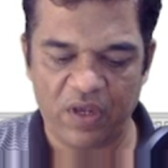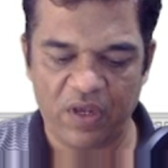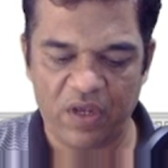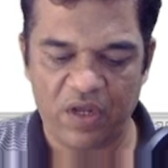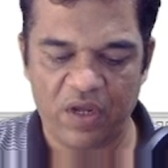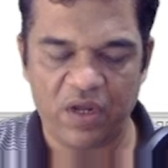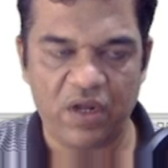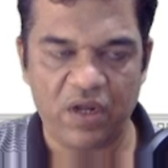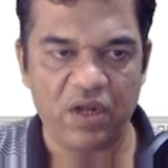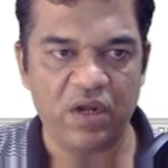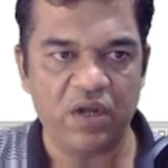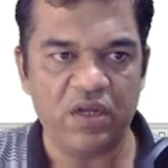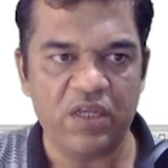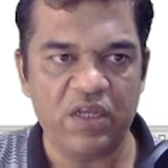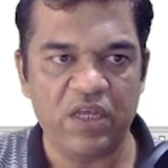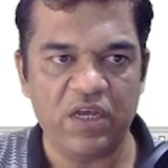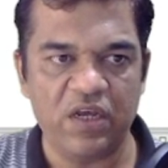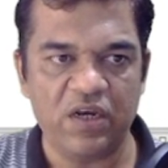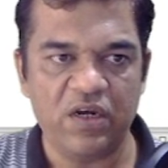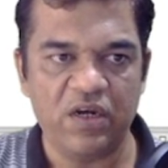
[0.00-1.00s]

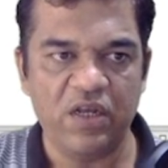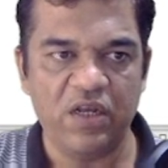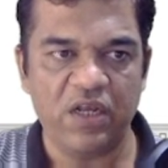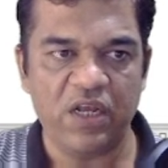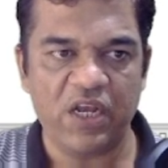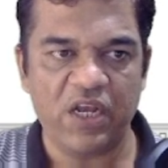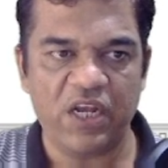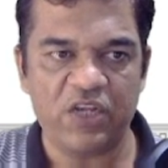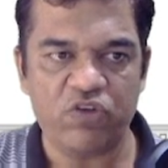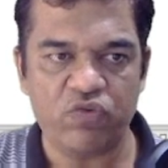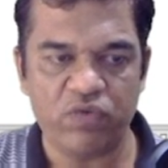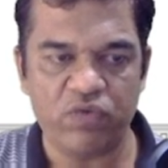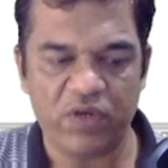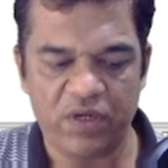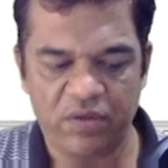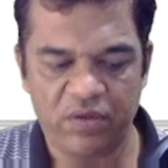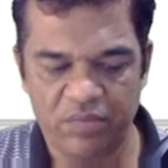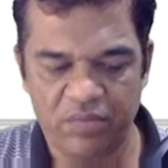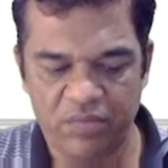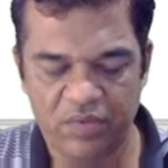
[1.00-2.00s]
here
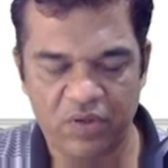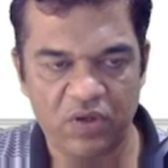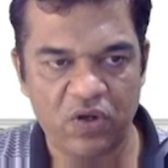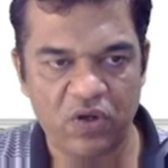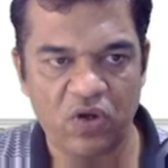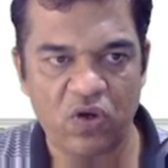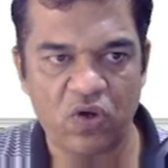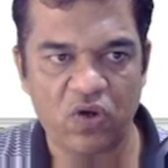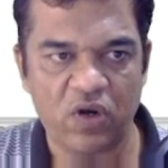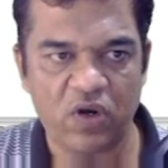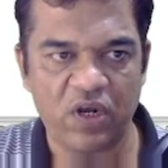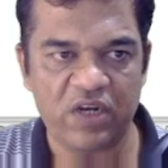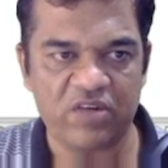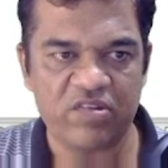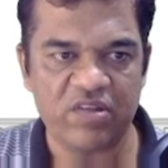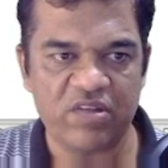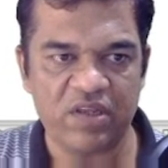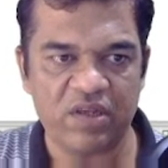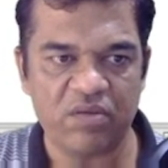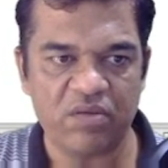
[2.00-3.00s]
h1, or let's
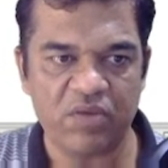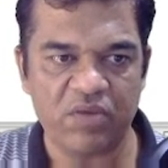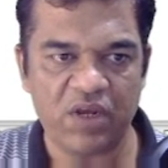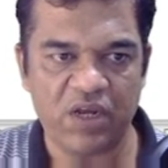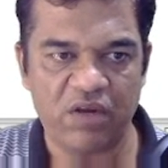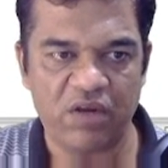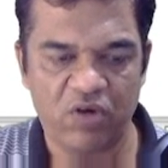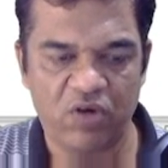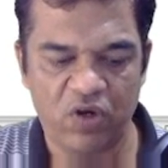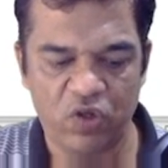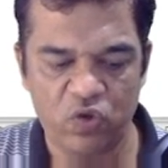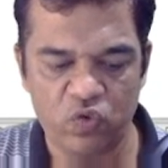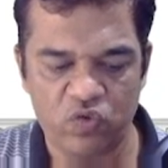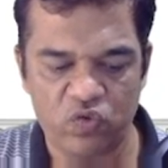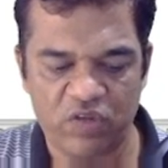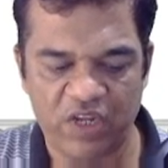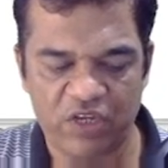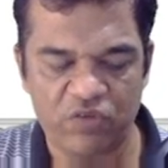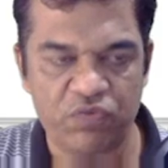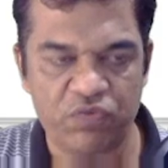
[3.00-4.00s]
say I will use
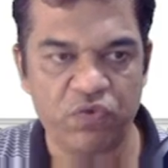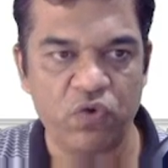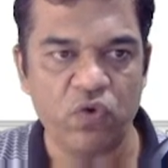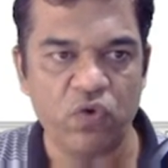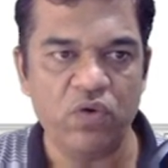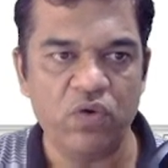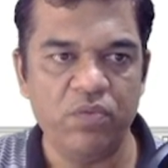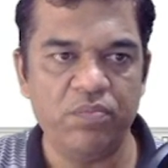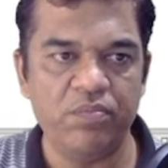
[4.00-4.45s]
h4,